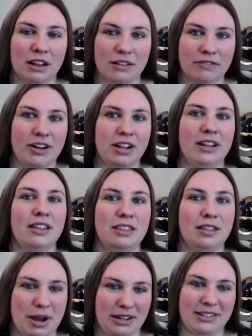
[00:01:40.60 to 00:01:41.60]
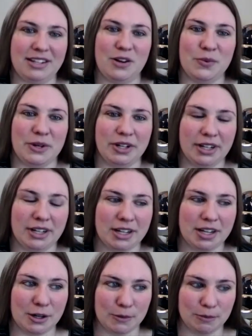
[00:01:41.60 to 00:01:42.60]
I loved the mindset
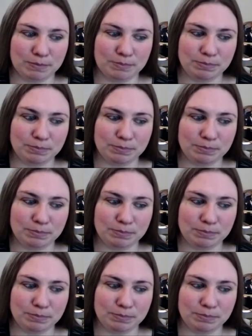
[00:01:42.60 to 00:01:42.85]
work.